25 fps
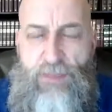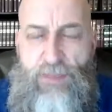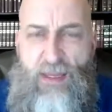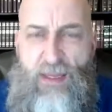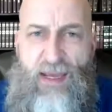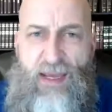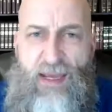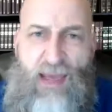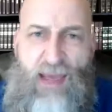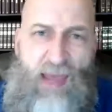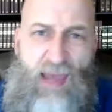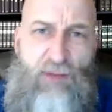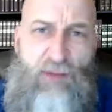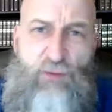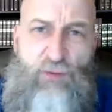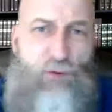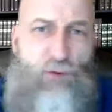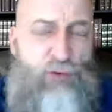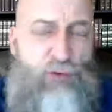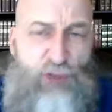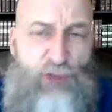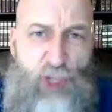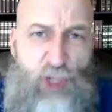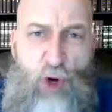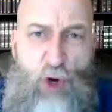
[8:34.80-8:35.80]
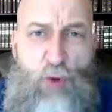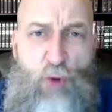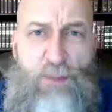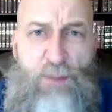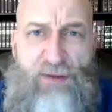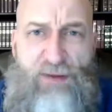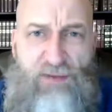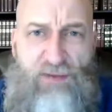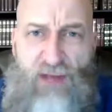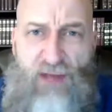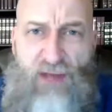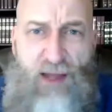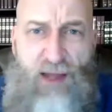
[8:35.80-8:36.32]
And so Job is
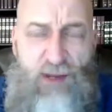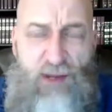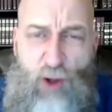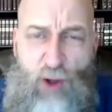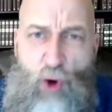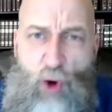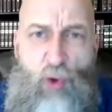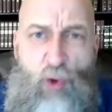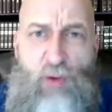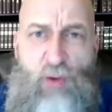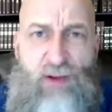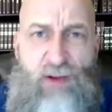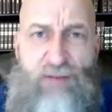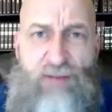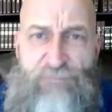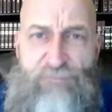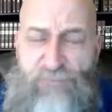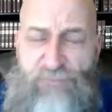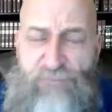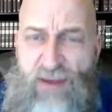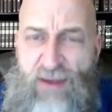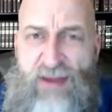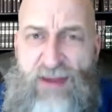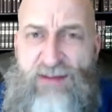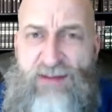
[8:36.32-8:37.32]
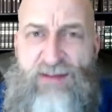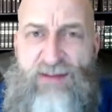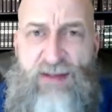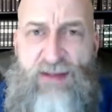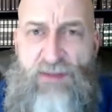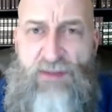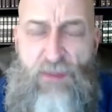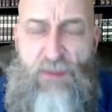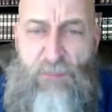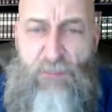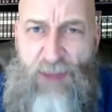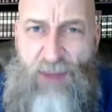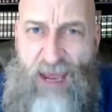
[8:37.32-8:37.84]
not only facing the
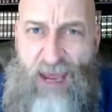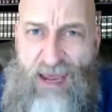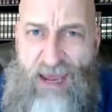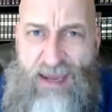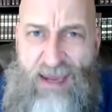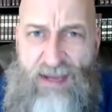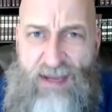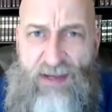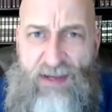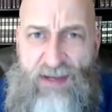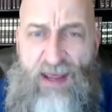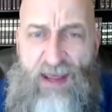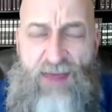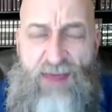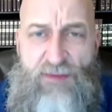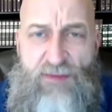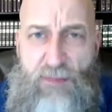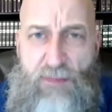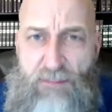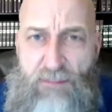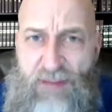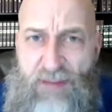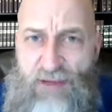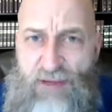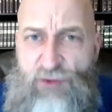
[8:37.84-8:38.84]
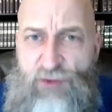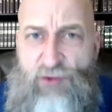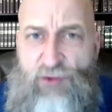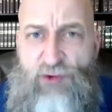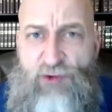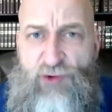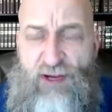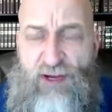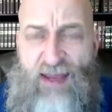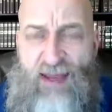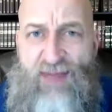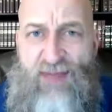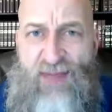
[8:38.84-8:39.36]
pain and the misery
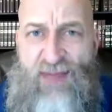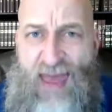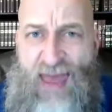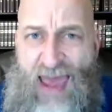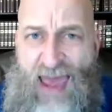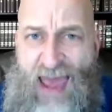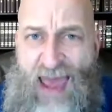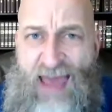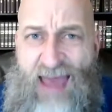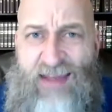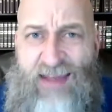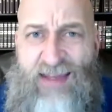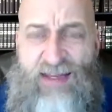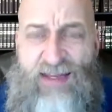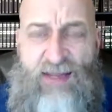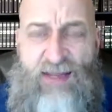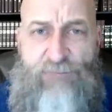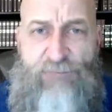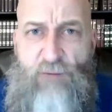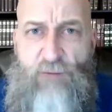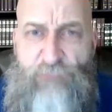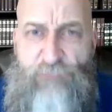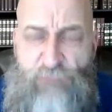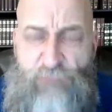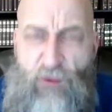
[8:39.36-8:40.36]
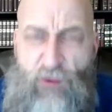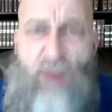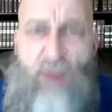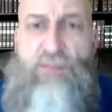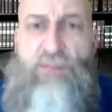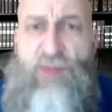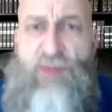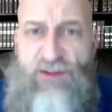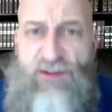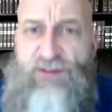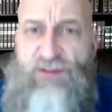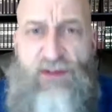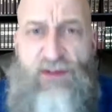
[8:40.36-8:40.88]
and the agony from
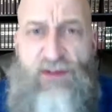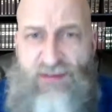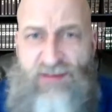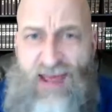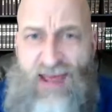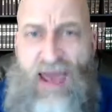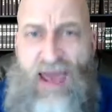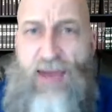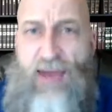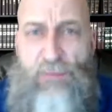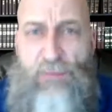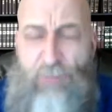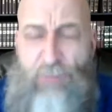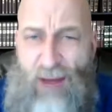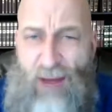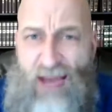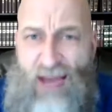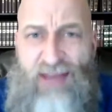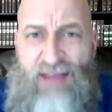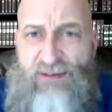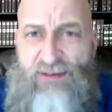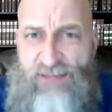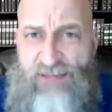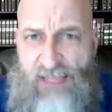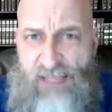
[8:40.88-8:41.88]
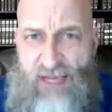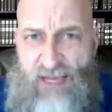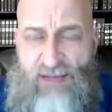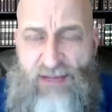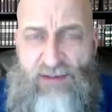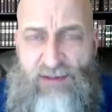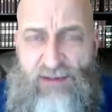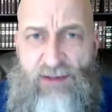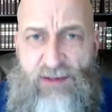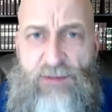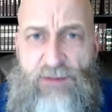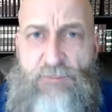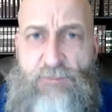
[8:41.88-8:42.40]
this attack by
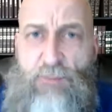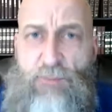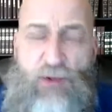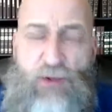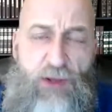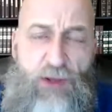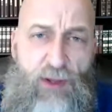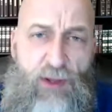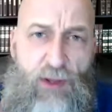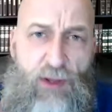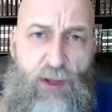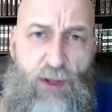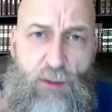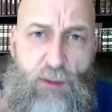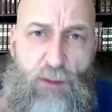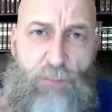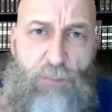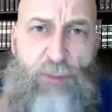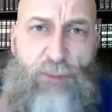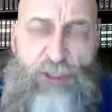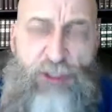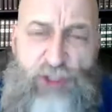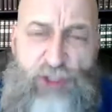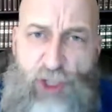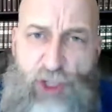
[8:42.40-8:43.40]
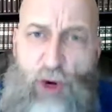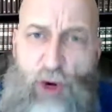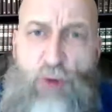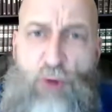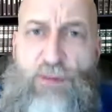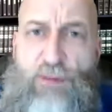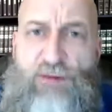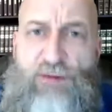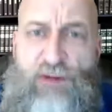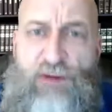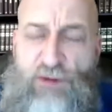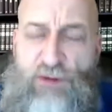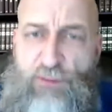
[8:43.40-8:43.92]
Satan, but Job is
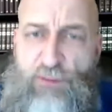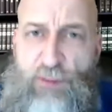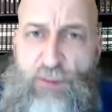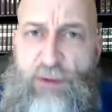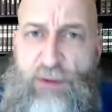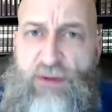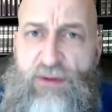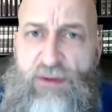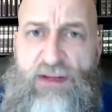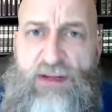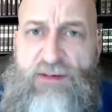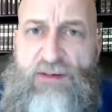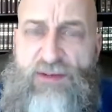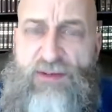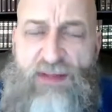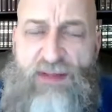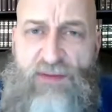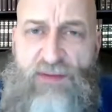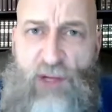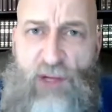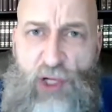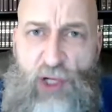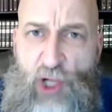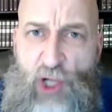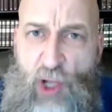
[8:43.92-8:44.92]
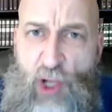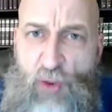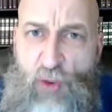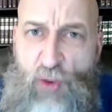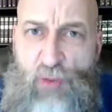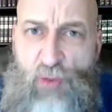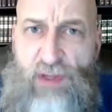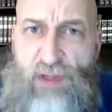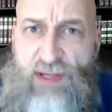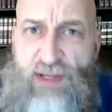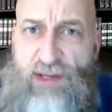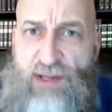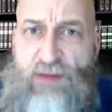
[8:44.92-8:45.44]
experiencing the
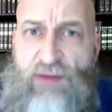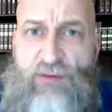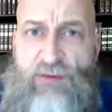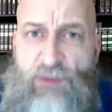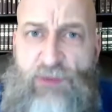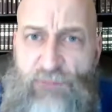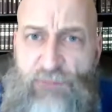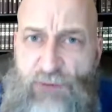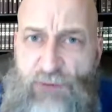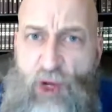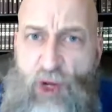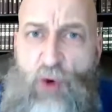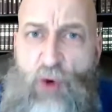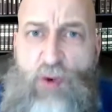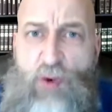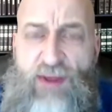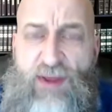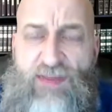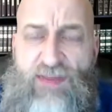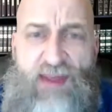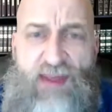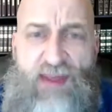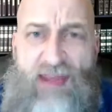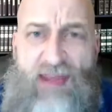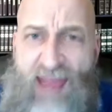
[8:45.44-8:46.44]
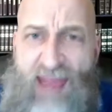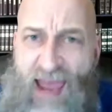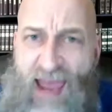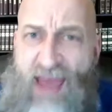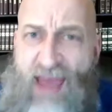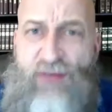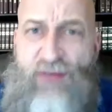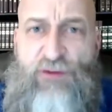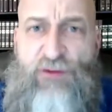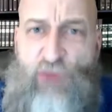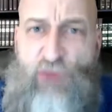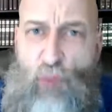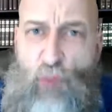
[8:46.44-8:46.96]
loneliness of knowing that he has to
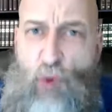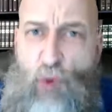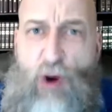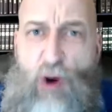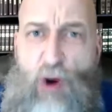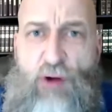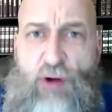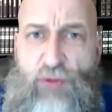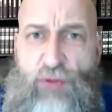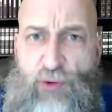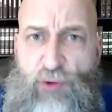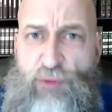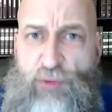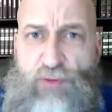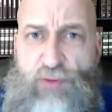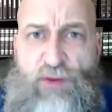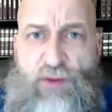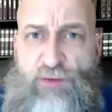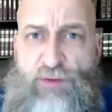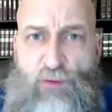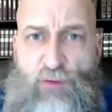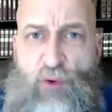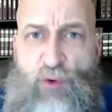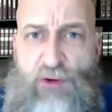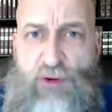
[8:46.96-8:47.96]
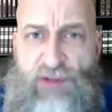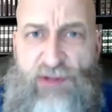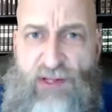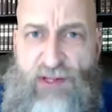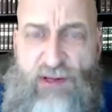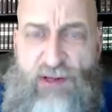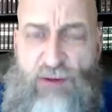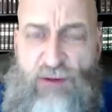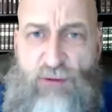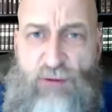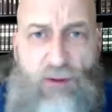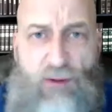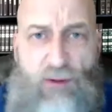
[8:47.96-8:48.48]
walk through this
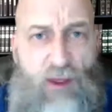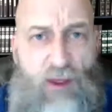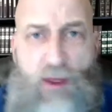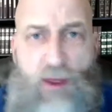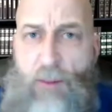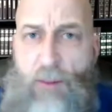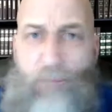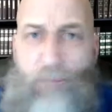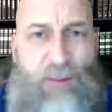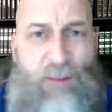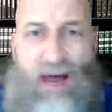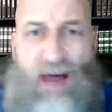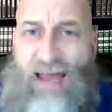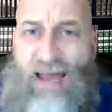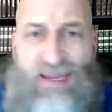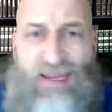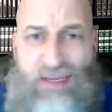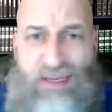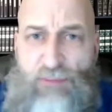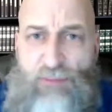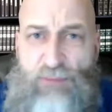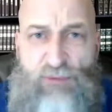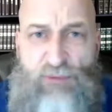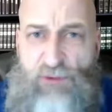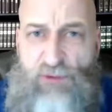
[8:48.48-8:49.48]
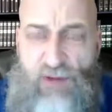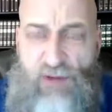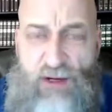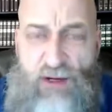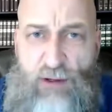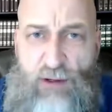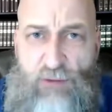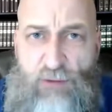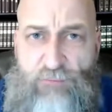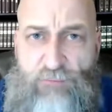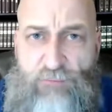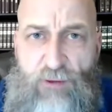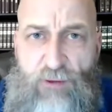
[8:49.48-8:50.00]
ordeal by himself.
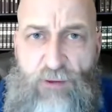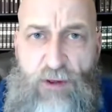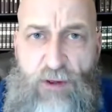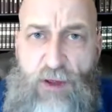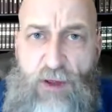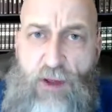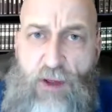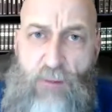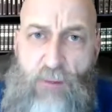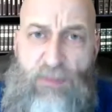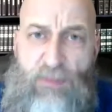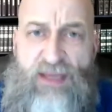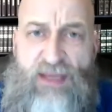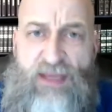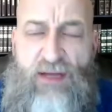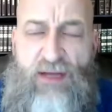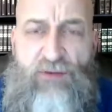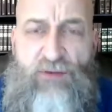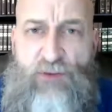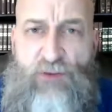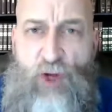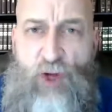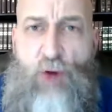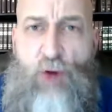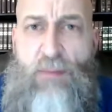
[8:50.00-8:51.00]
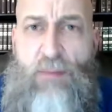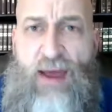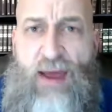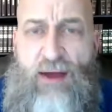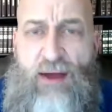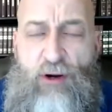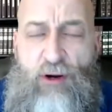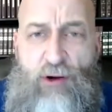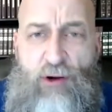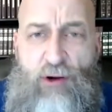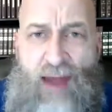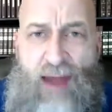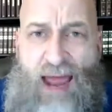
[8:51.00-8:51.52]
Because no matter
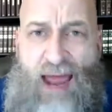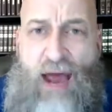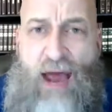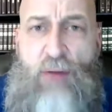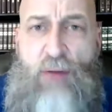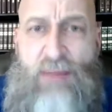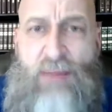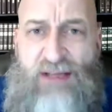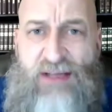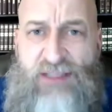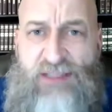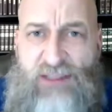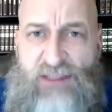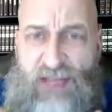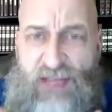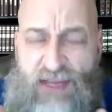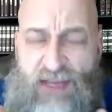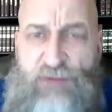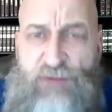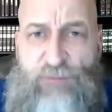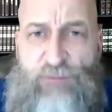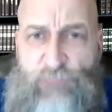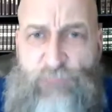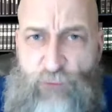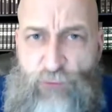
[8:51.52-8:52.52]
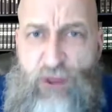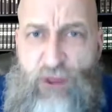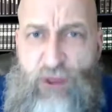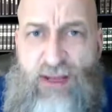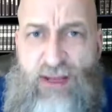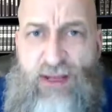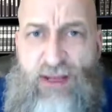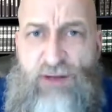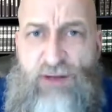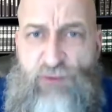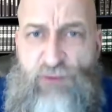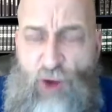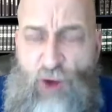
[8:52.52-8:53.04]
how much his friends
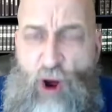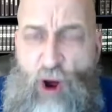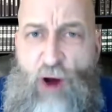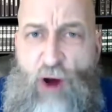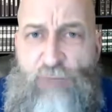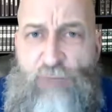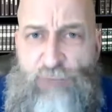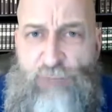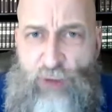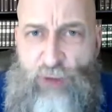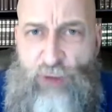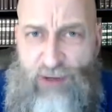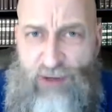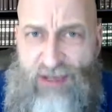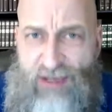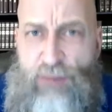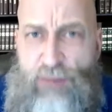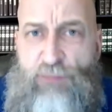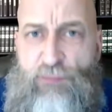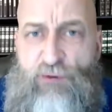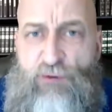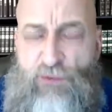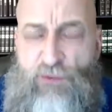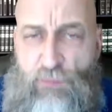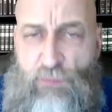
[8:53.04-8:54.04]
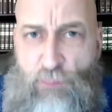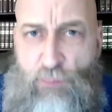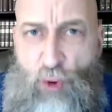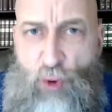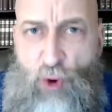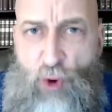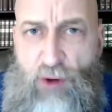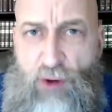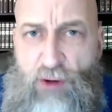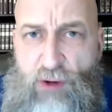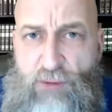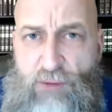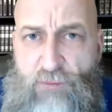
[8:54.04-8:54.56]
offer him
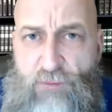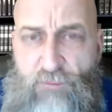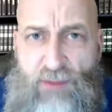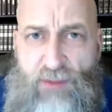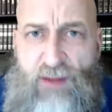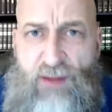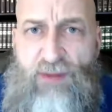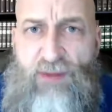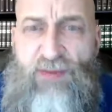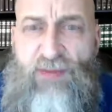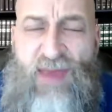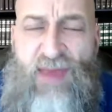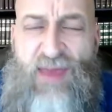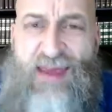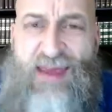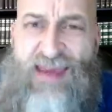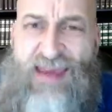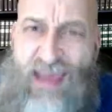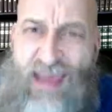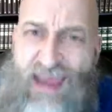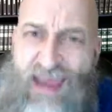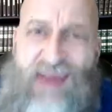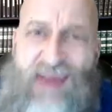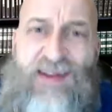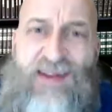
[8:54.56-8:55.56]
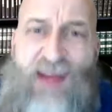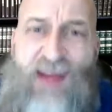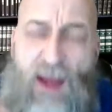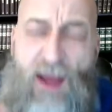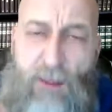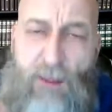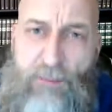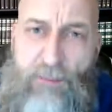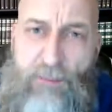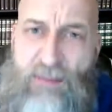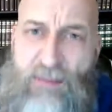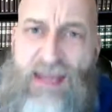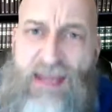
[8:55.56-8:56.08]
support, they cannot
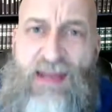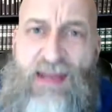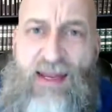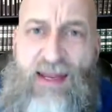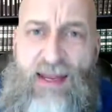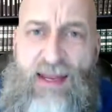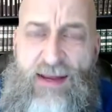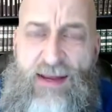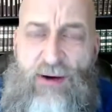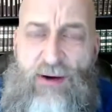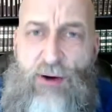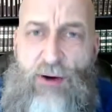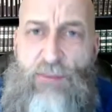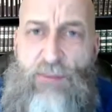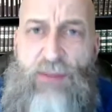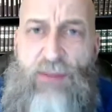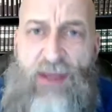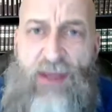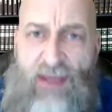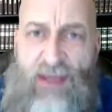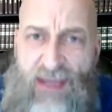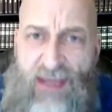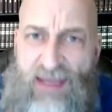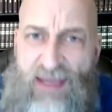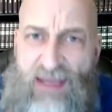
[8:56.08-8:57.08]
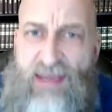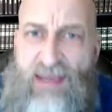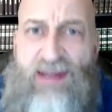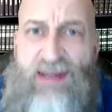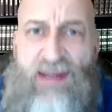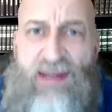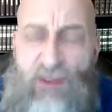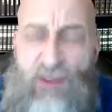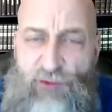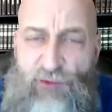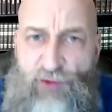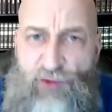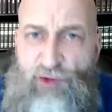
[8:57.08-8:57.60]
meet him in his
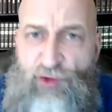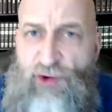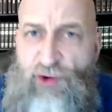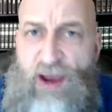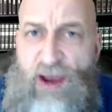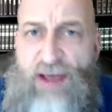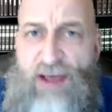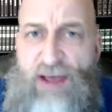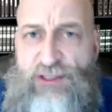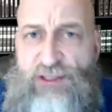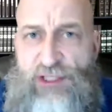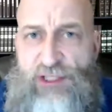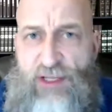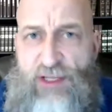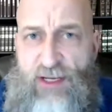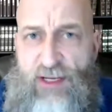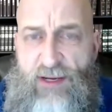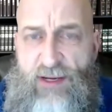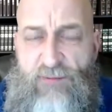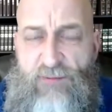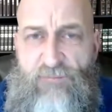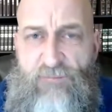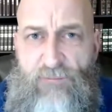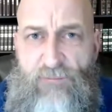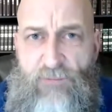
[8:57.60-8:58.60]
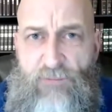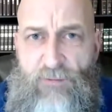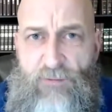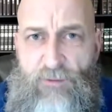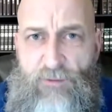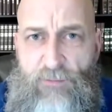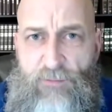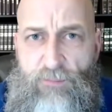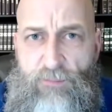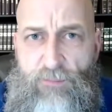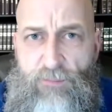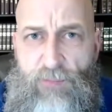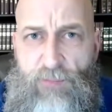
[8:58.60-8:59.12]
tragedy.
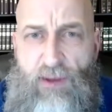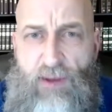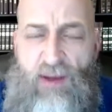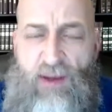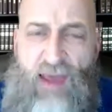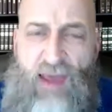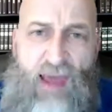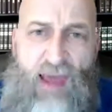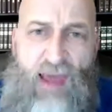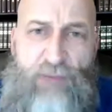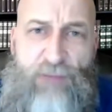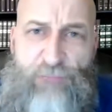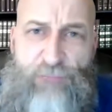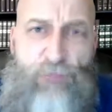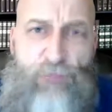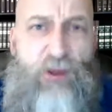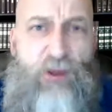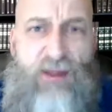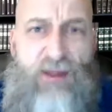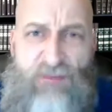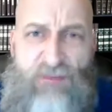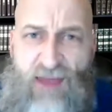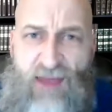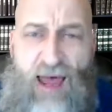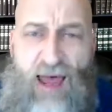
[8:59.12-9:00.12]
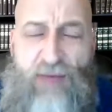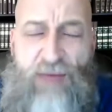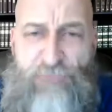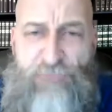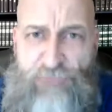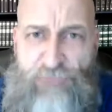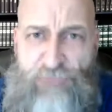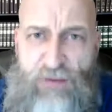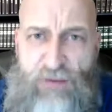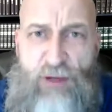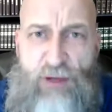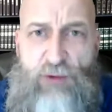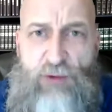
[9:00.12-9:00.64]
And friends, I
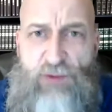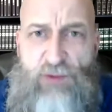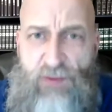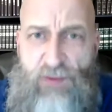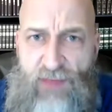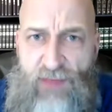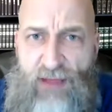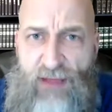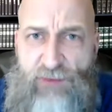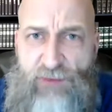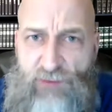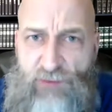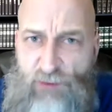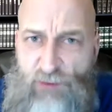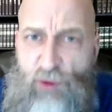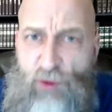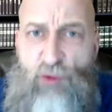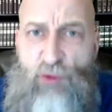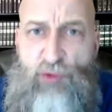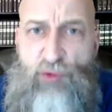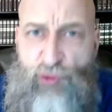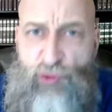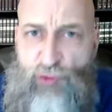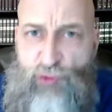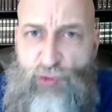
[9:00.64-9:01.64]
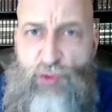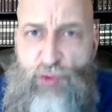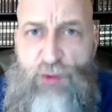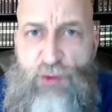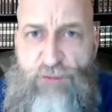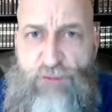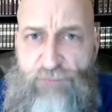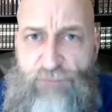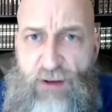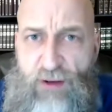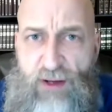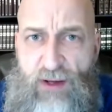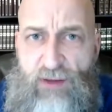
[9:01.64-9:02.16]
fear that that's so true of
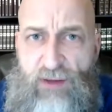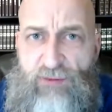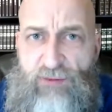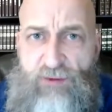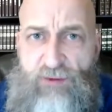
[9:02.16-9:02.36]
us.